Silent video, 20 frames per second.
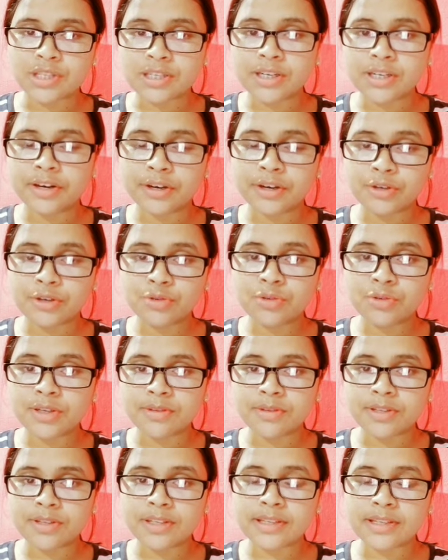there are two
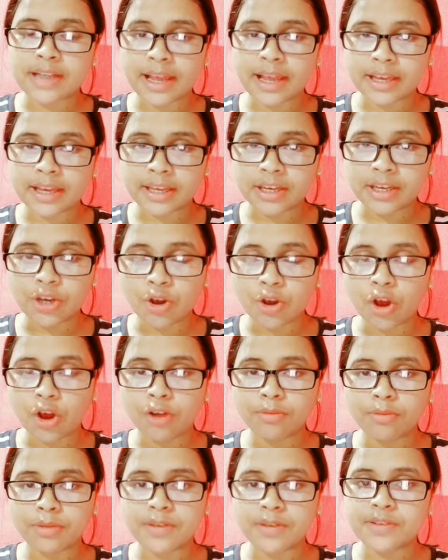divisions, like in
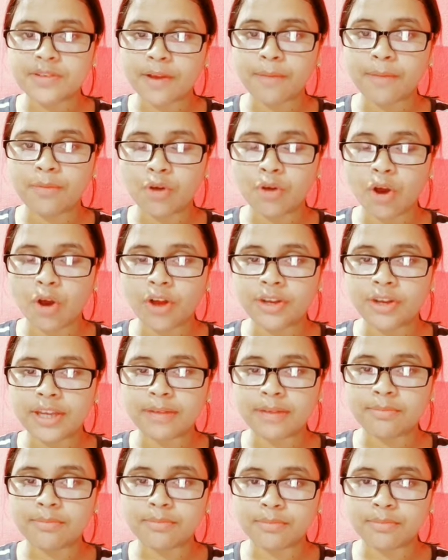economics you have got
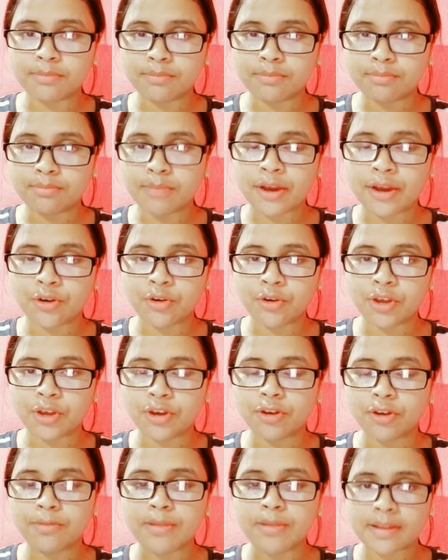that
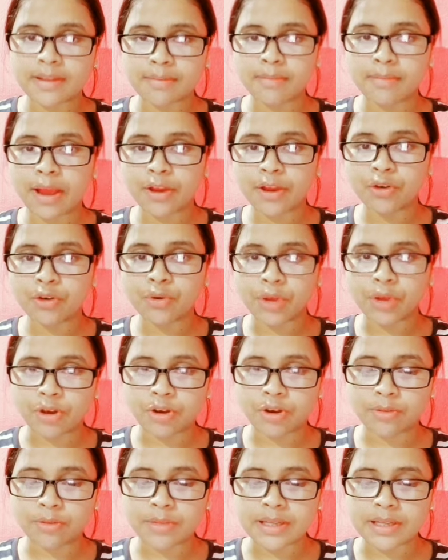macroeconomics and
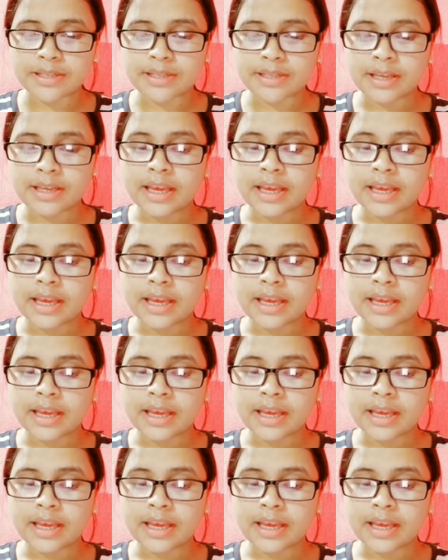microeconomics.